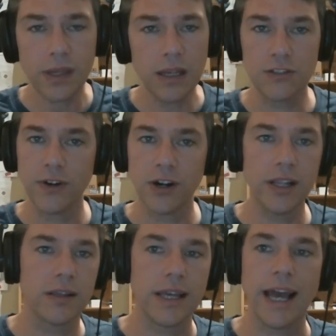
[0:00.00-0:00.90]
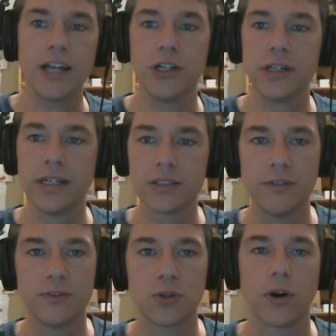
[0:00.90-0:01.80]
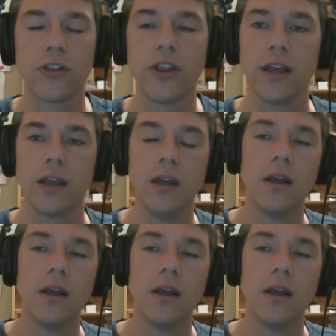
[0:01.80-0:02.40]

It's very cash intensive sort of thing.